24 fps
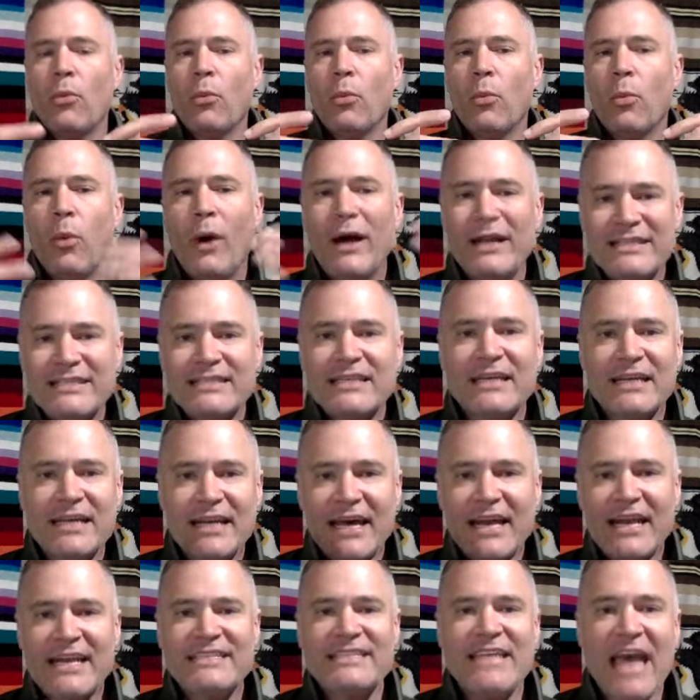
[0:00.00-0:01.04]
What's it
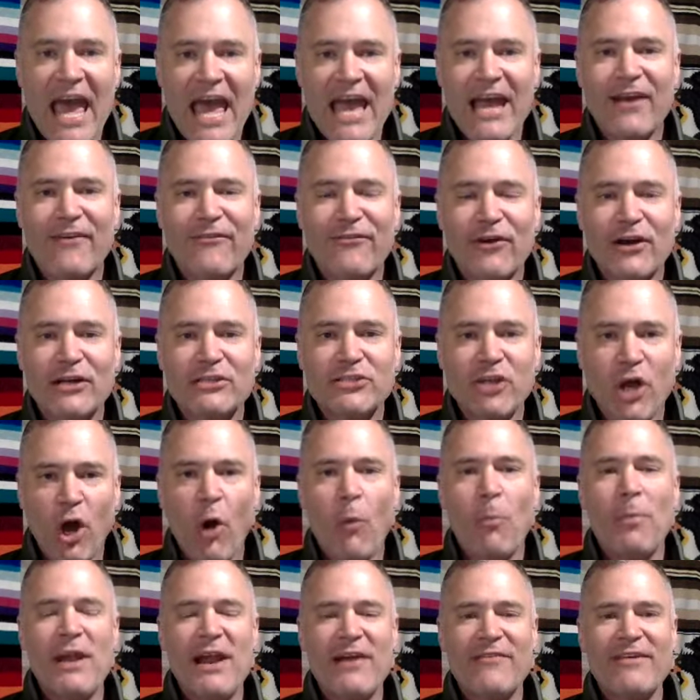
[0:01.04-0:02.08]
going to take for us to
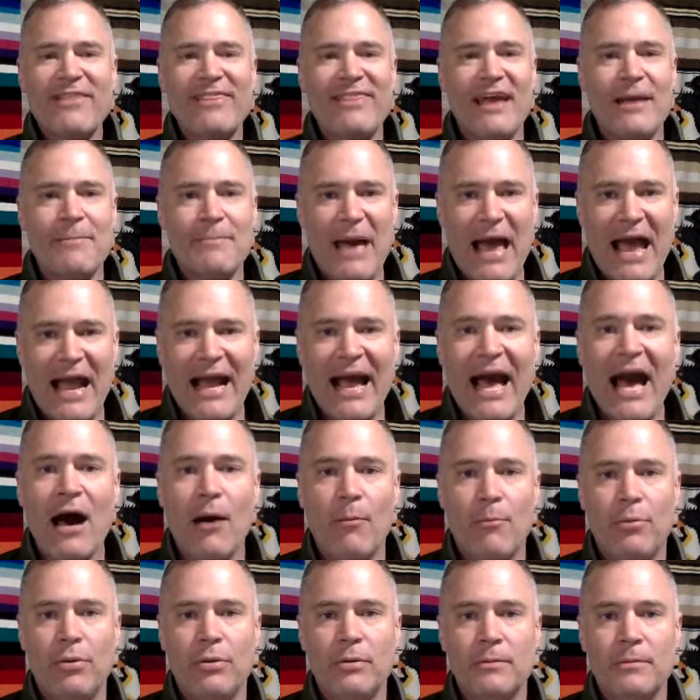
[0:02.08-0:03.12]
open everything back
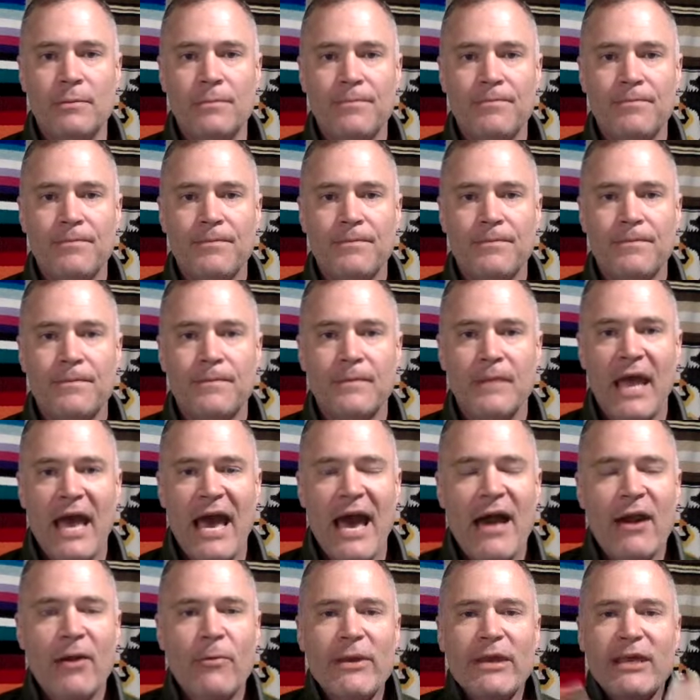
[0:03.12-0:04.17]
up? How
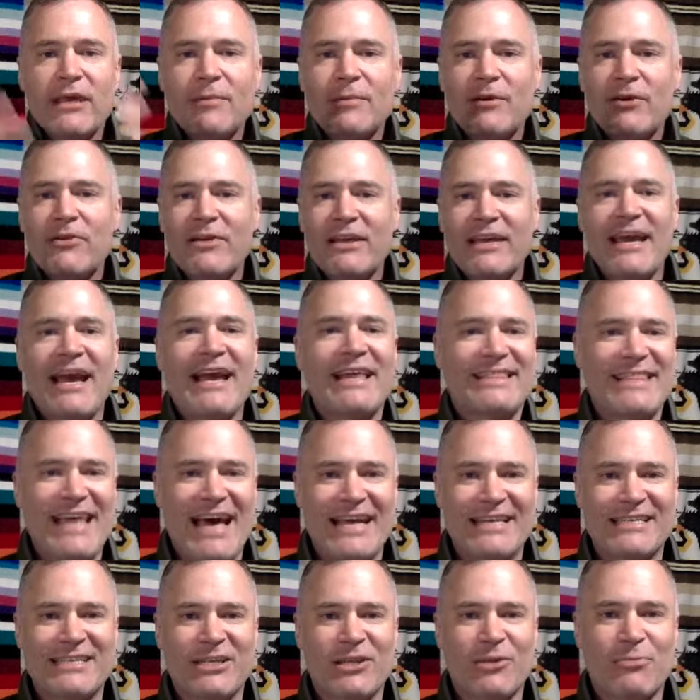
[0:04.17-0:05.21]
do we communicate
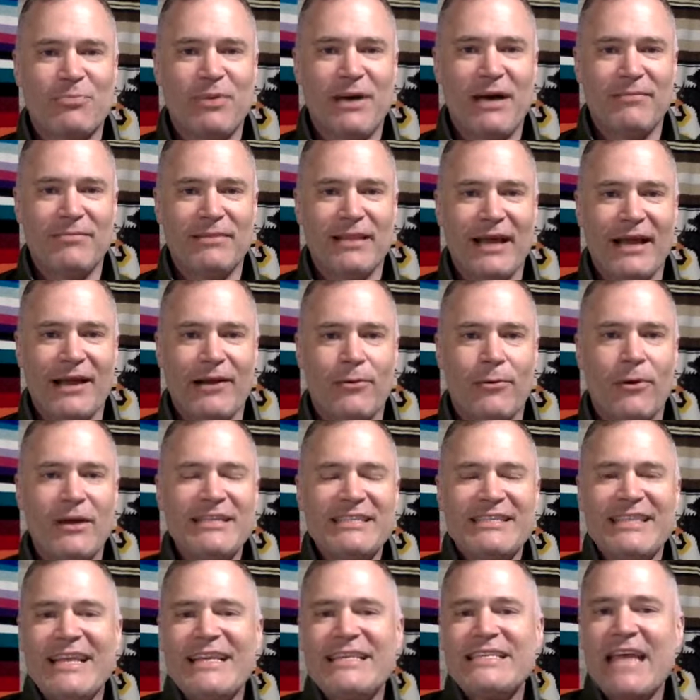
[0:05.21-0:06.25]
that to the public? What's
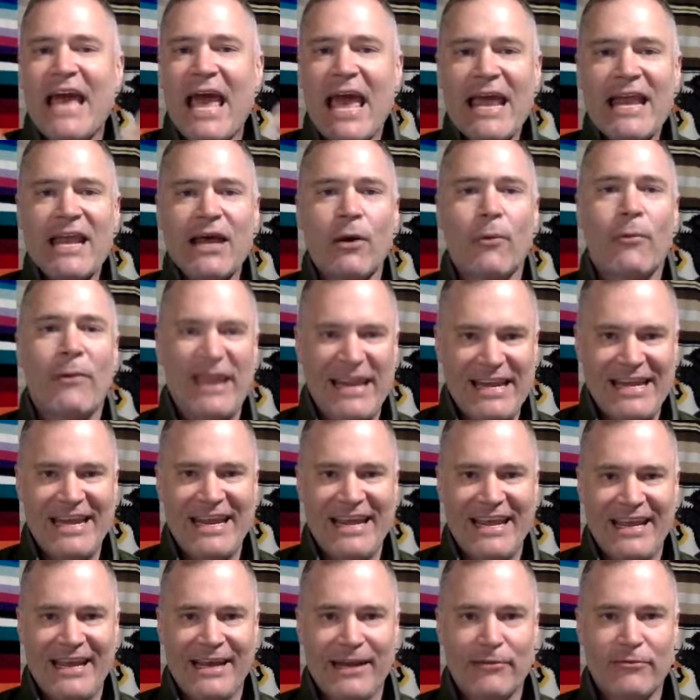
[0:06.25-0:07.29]
the data we
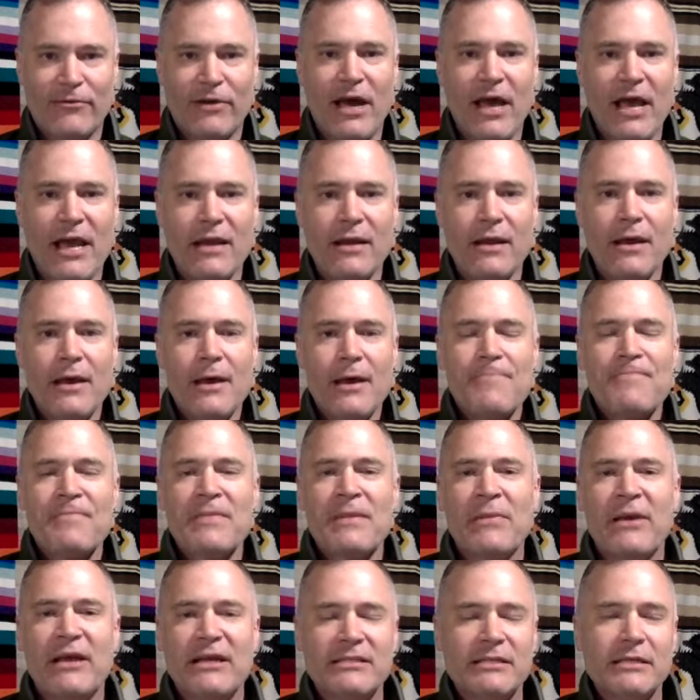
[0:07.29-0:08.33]
need, right?
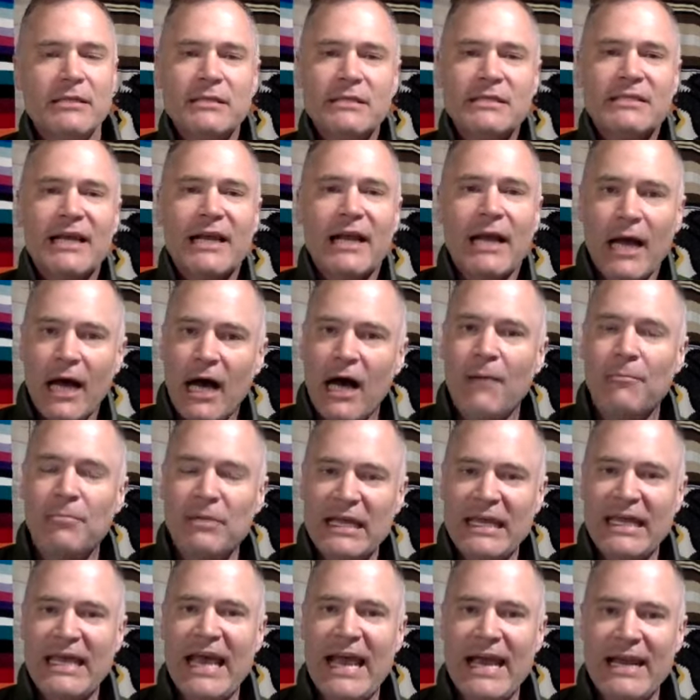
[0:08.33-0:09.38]
because this is a
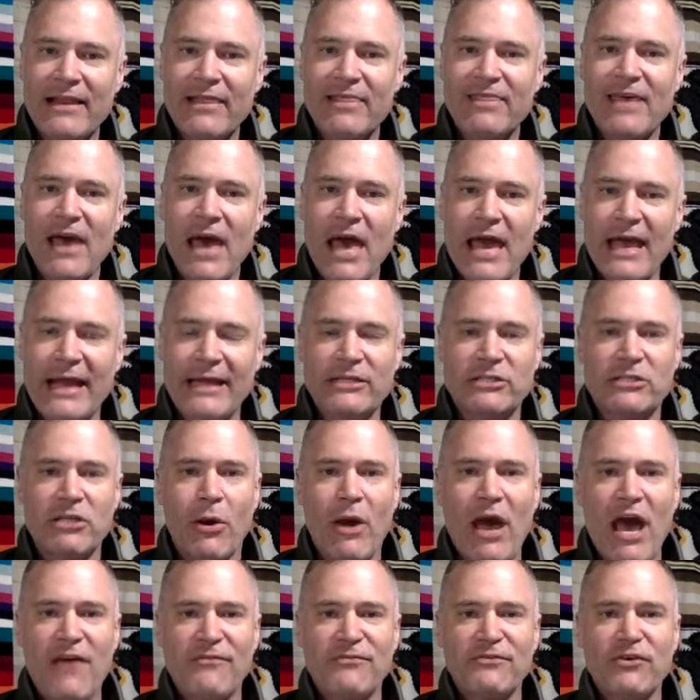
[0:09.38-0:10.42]
complicated thing. And so
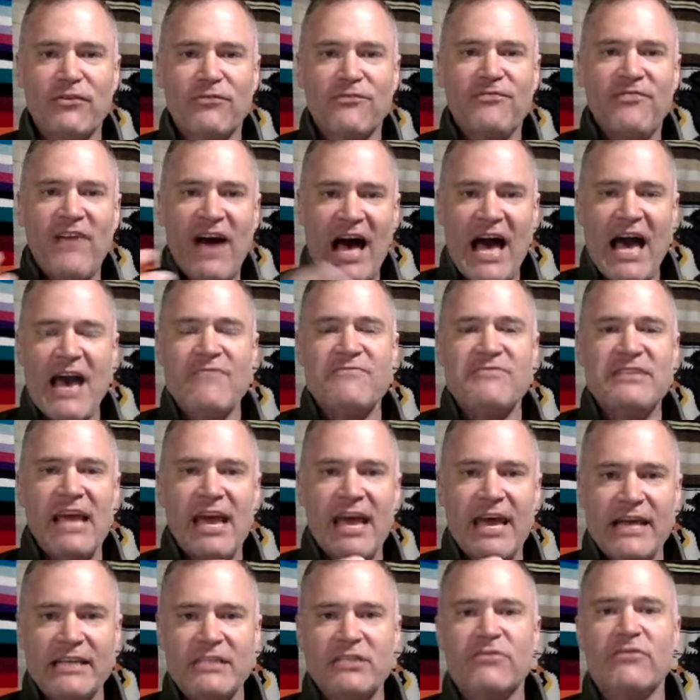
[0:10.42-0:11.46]
after 5
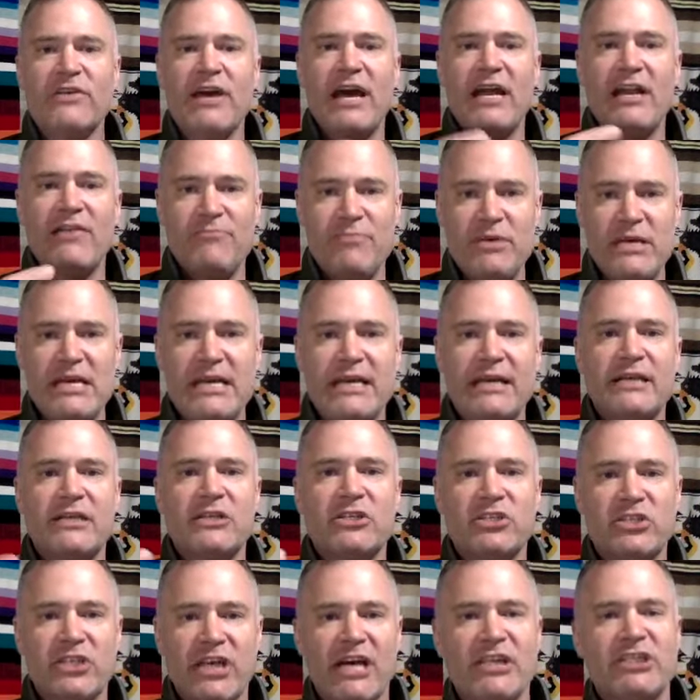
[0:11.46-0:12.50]
days of kind of being in
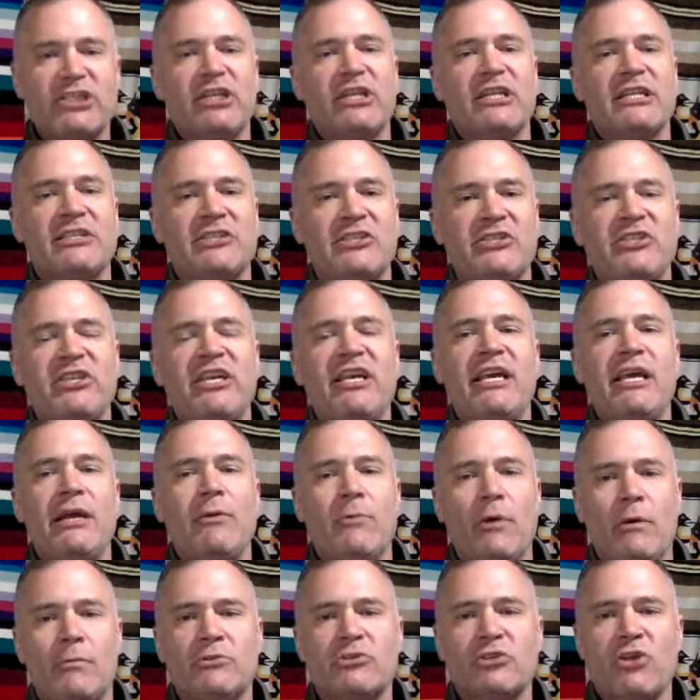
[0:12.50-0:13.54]
discussion and seeing
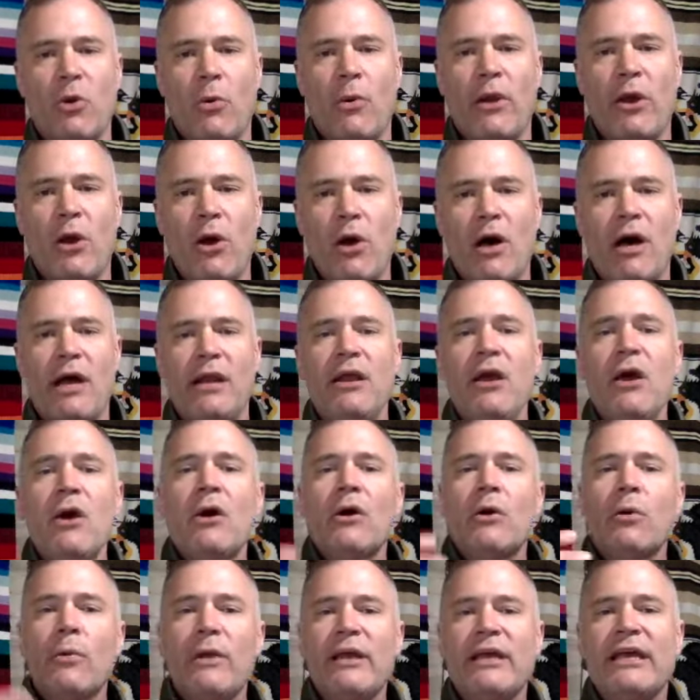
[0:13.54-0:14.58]
what was going on,
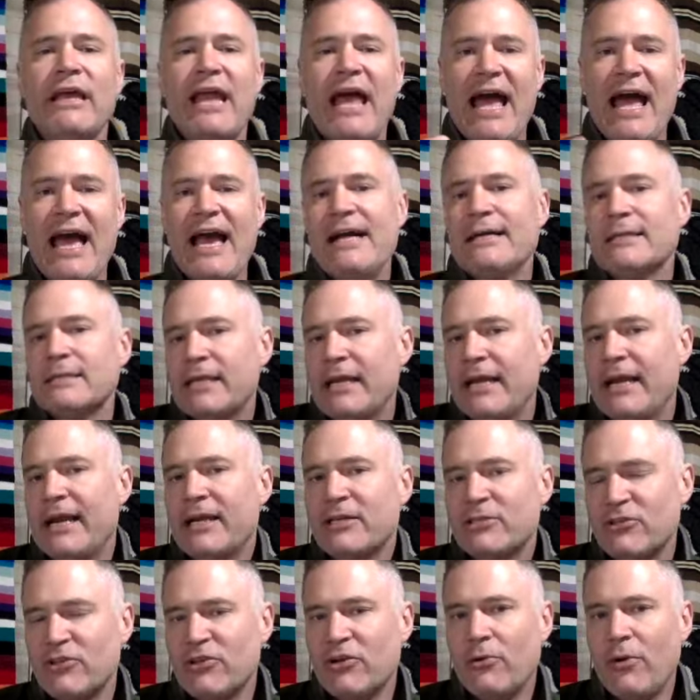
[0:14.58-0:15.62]
we could ask and
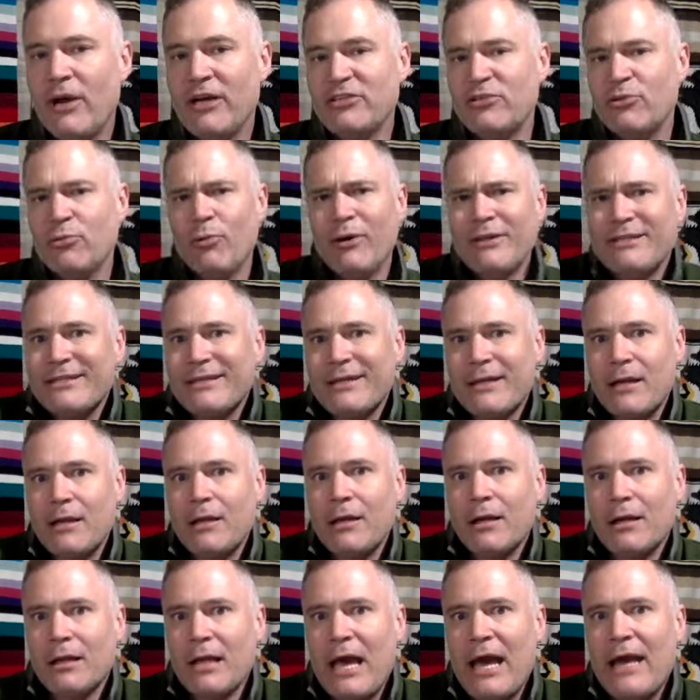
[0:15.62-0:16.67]
answer the question, what's it going to
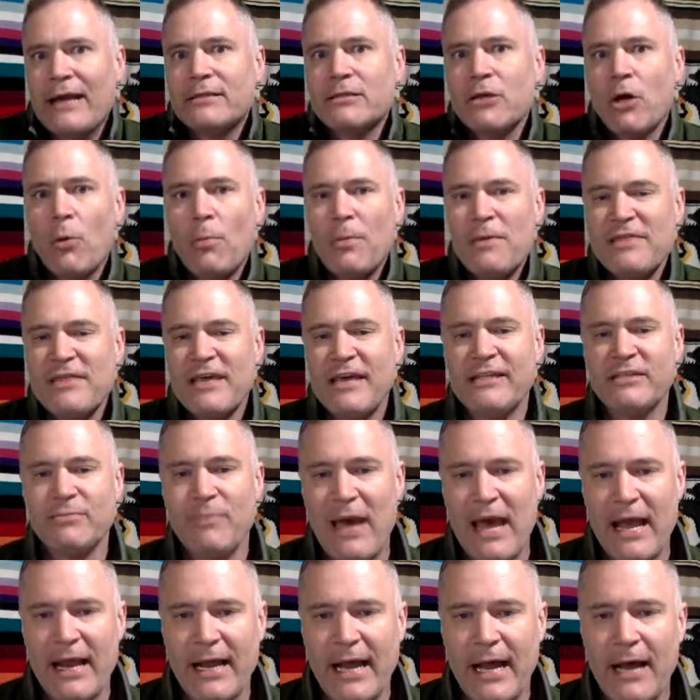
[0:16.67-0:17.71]
look like to open things
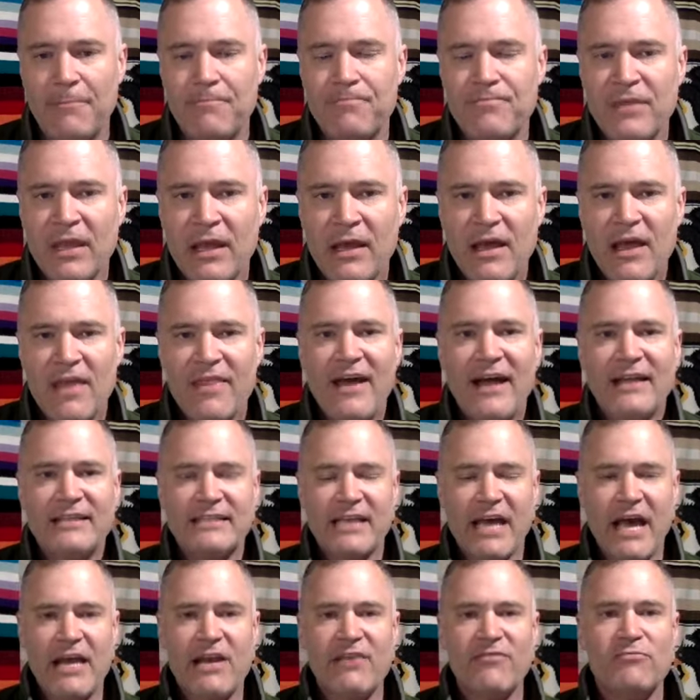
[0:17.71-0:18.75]
back up? That's
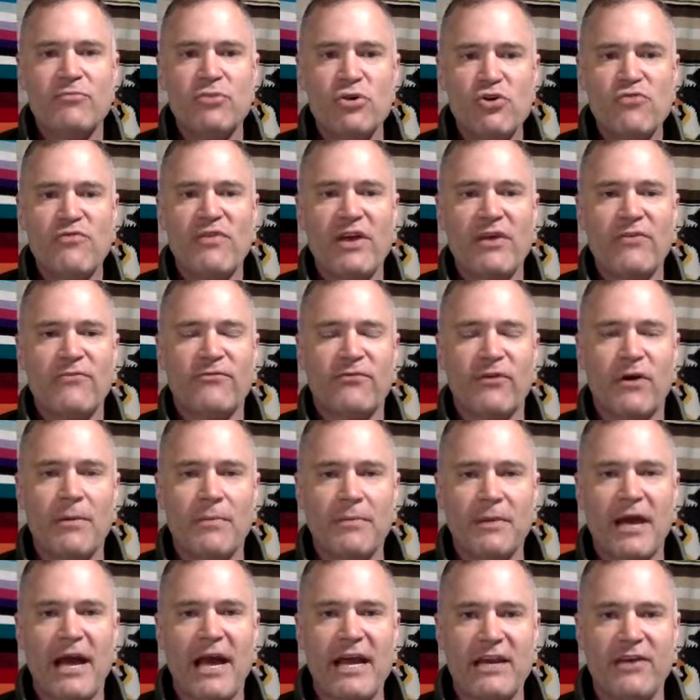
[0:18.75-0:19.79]
kind of moving from
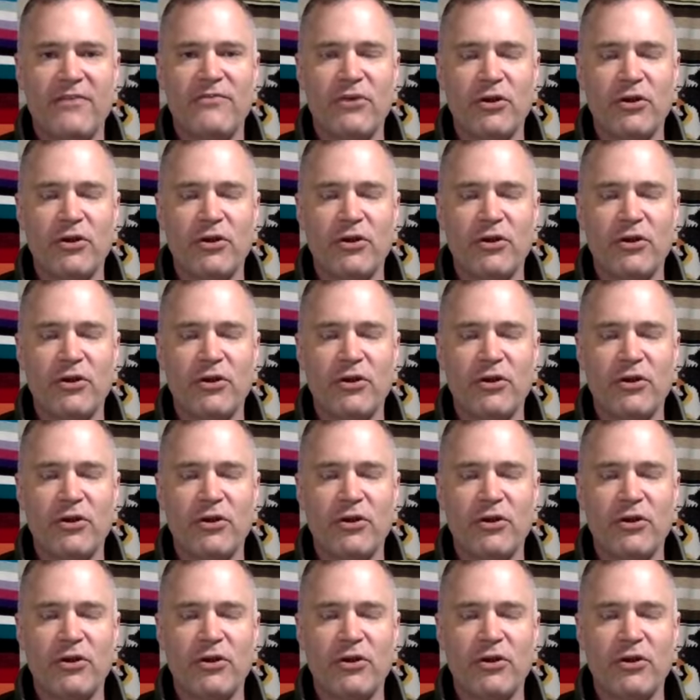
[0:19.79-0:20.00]
kind of